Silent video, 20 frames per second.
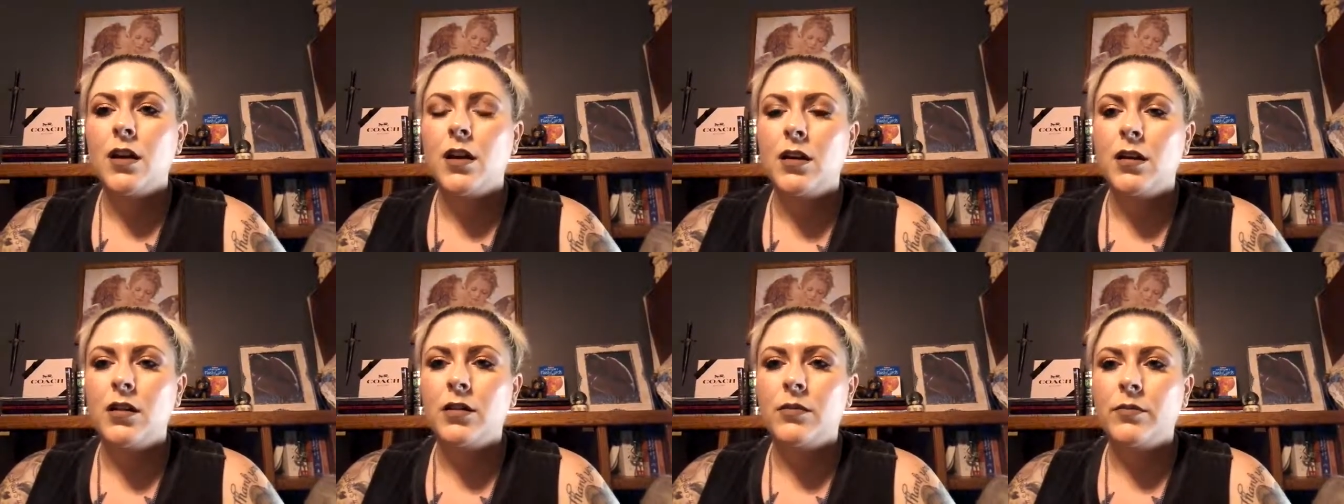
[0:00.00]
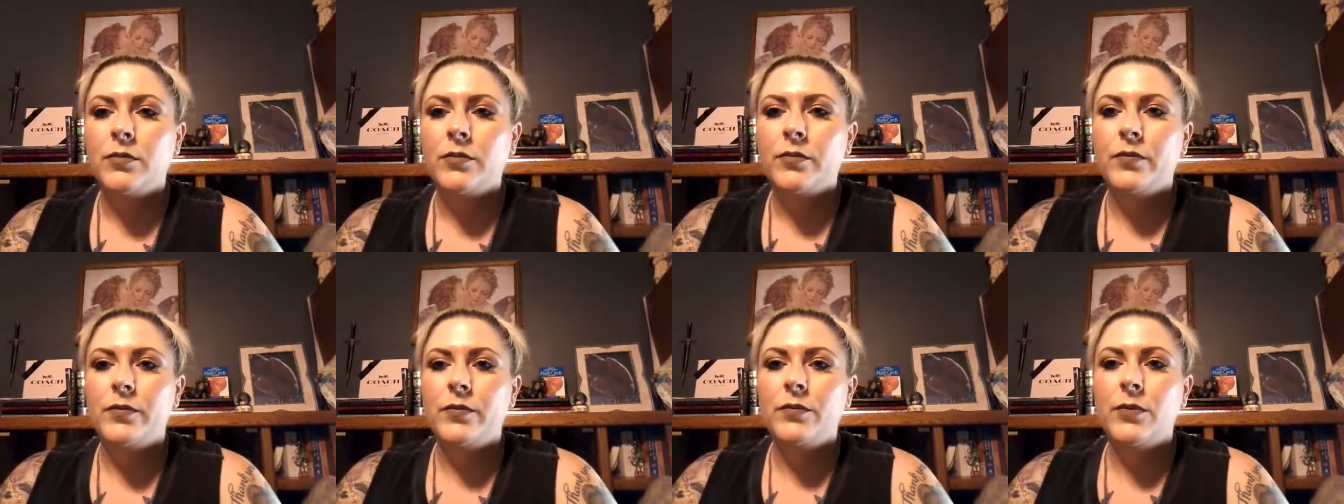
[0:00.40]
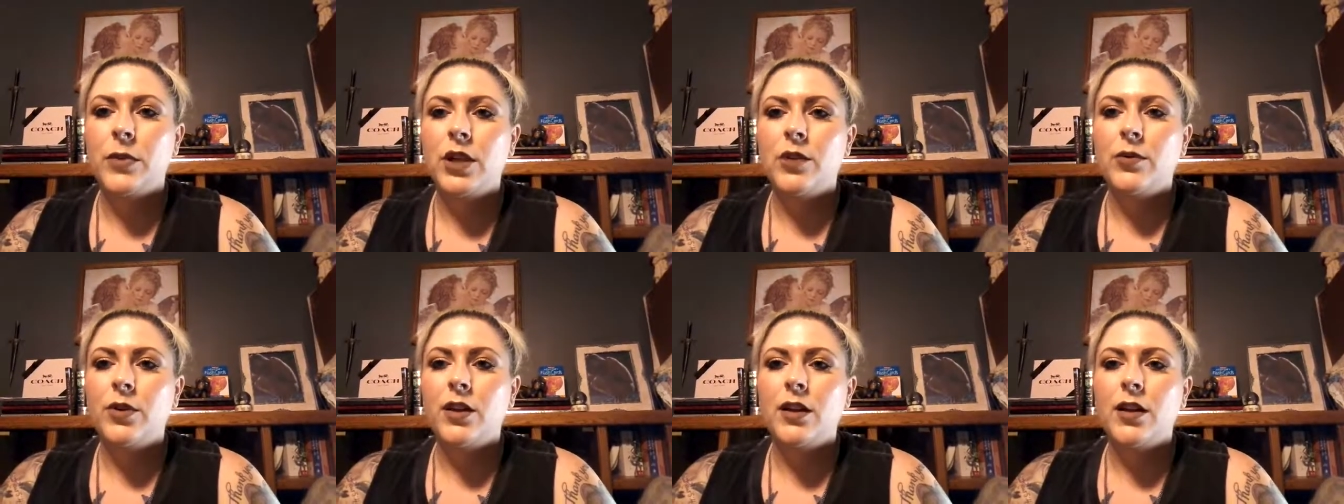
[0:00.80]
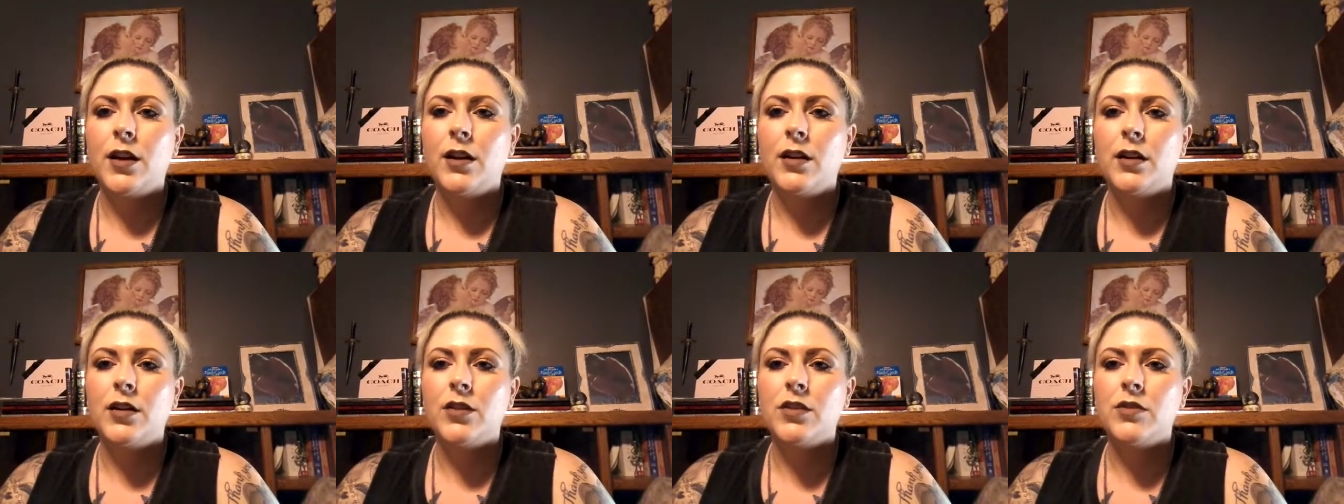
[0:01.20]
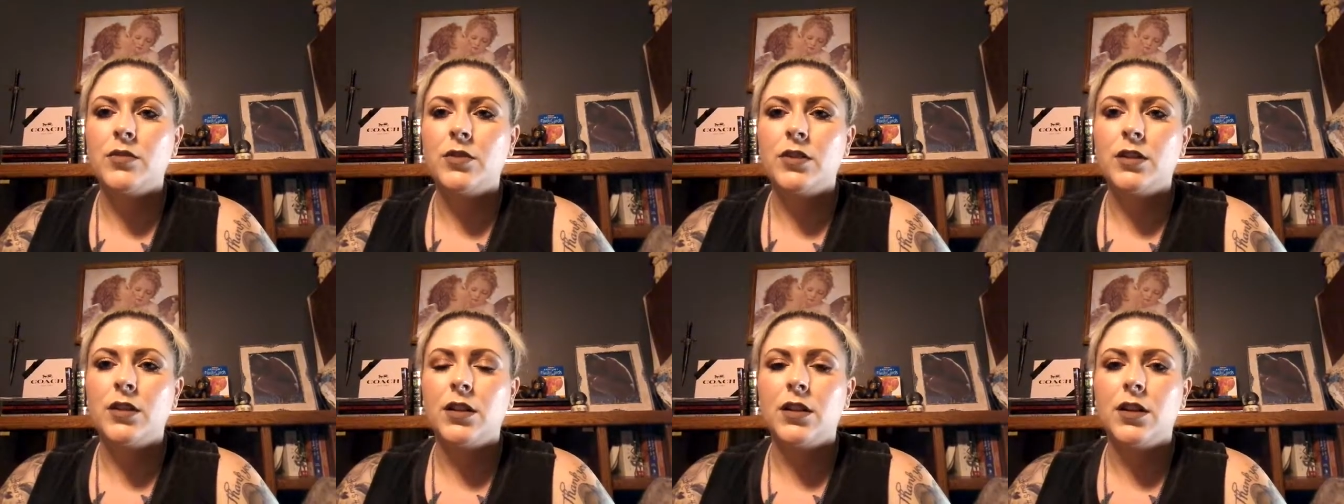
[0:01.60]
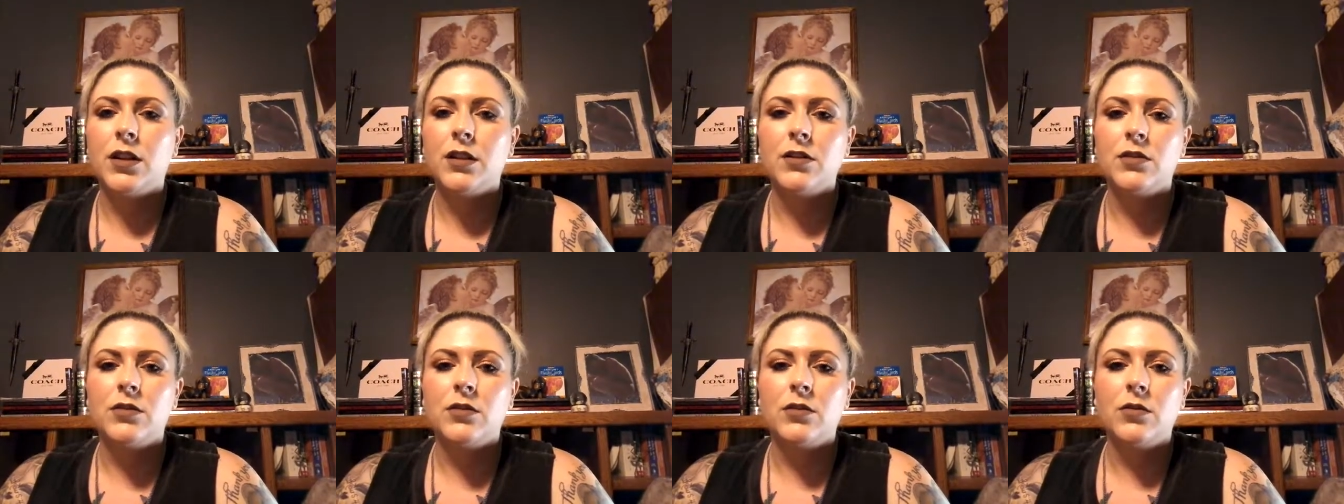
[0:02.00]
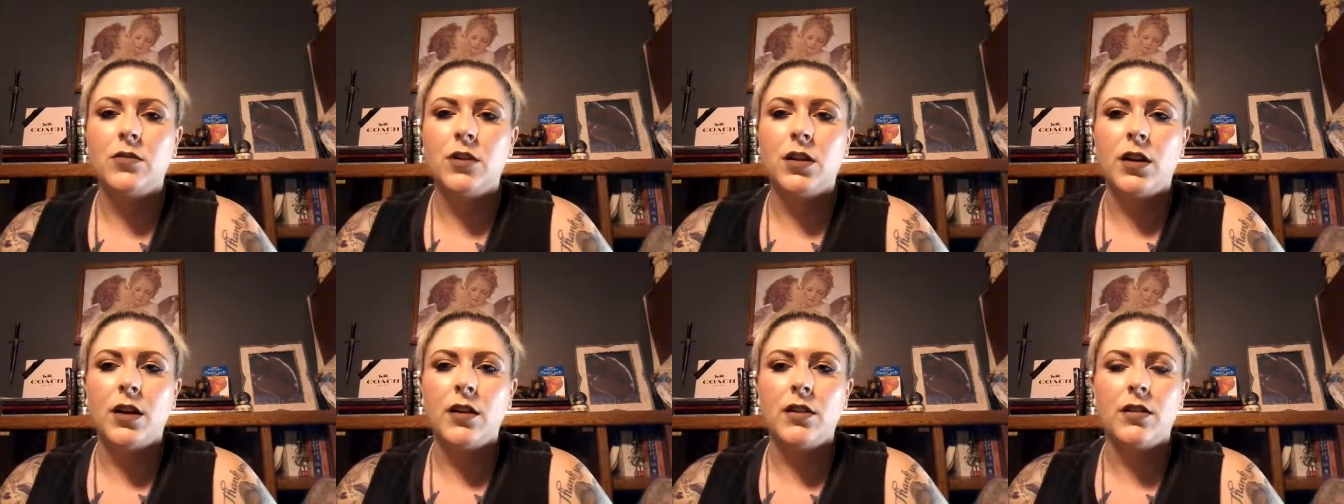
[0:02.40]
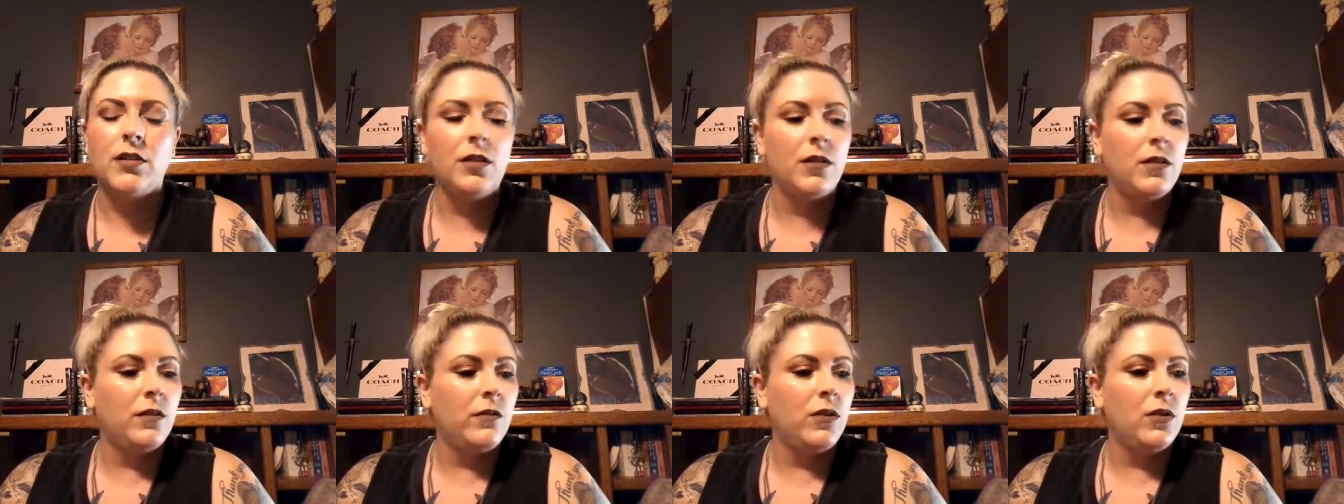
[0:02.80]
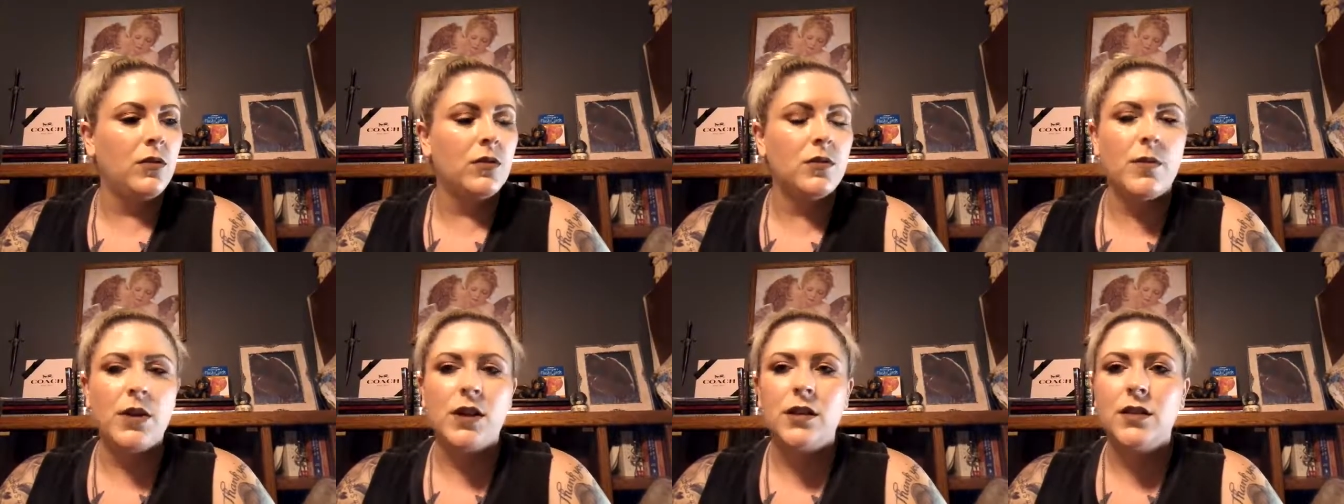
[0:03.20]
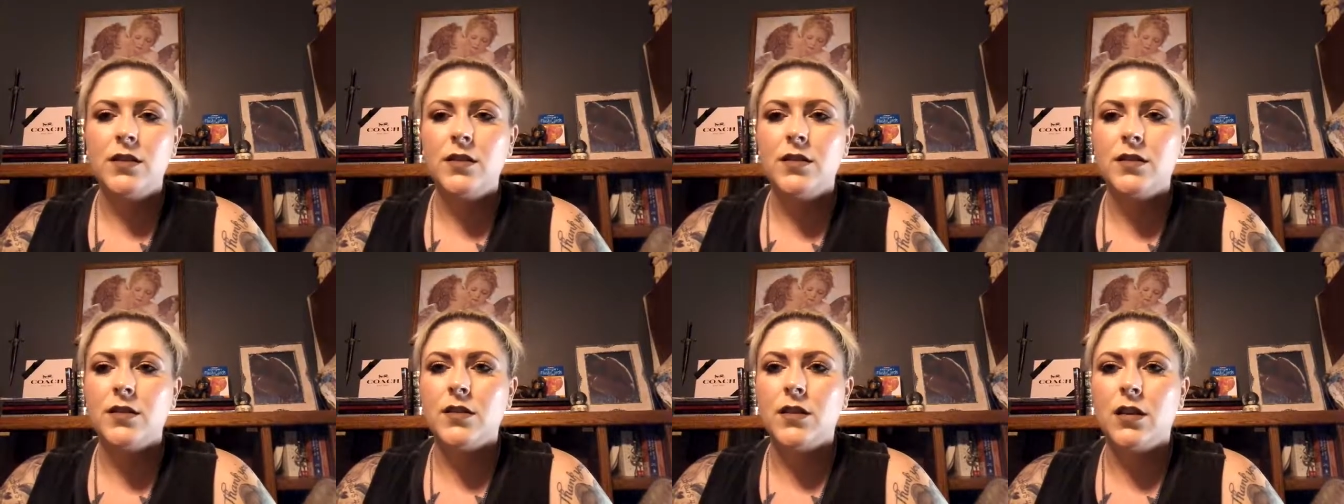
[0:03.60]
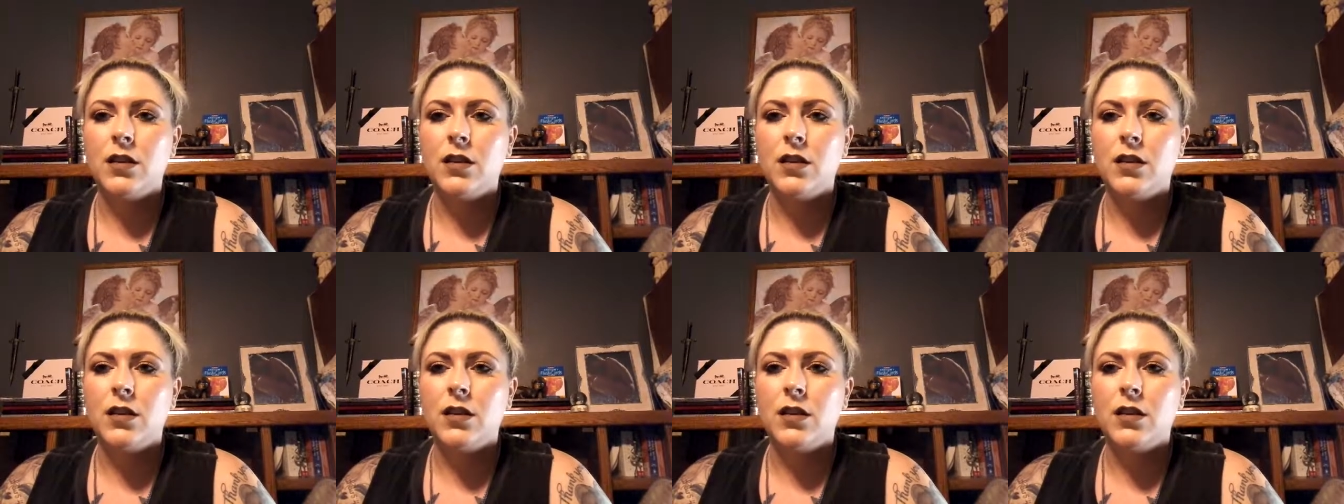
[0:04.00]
But anyway, yeah, I just wanted to let you guys know what I thought of those palettes,